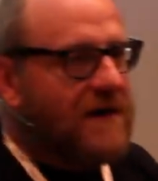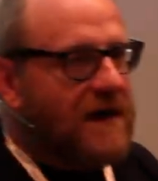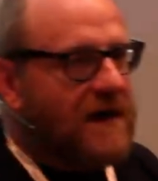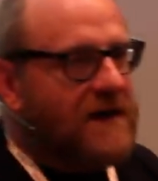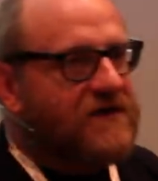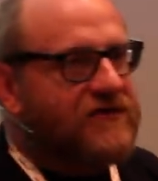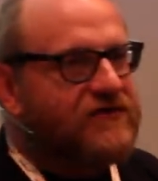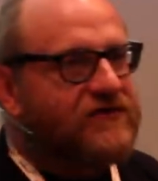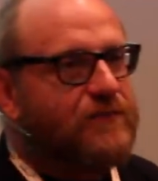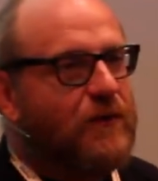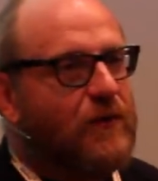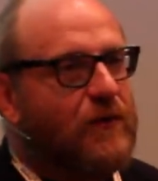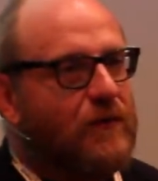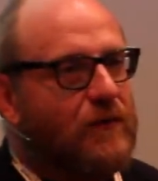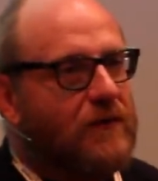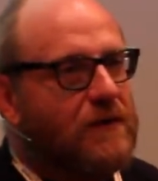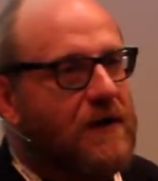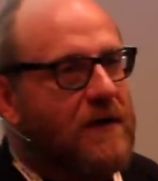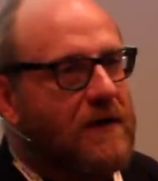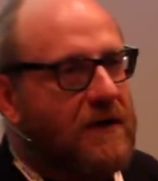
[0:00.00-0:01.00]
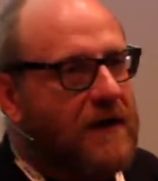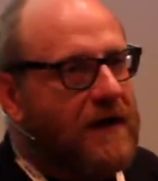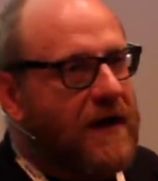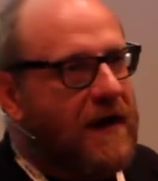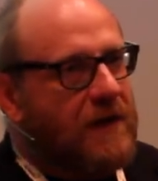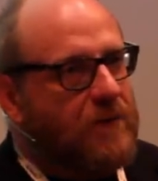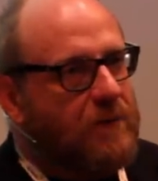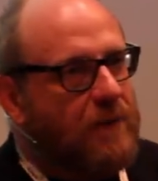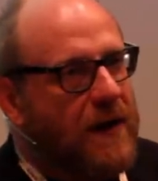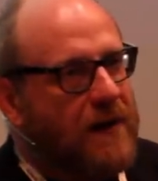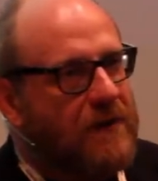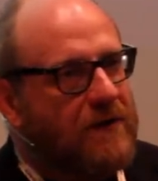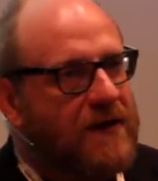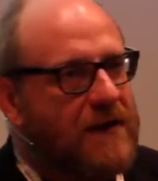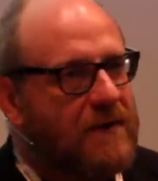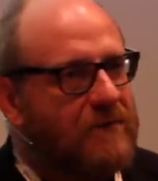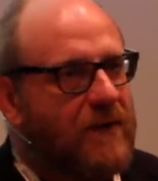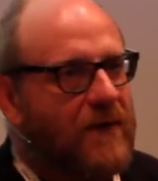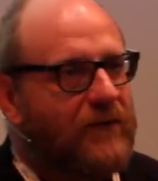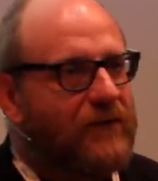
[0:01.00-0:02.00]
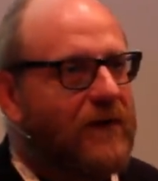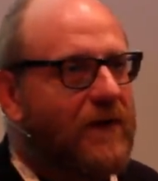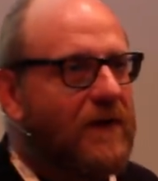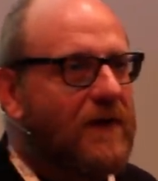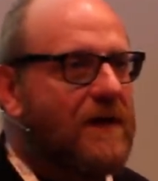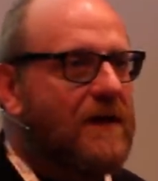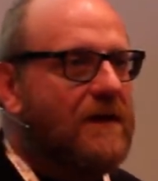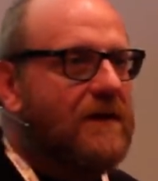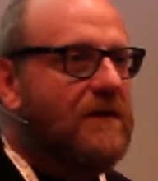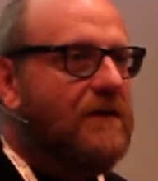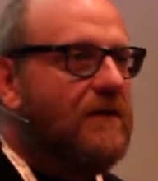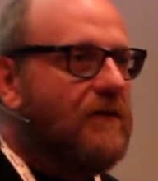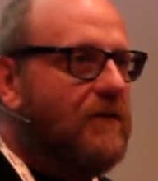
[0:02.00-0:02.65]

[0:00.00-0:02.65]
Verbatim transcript: a small, low powered amplifier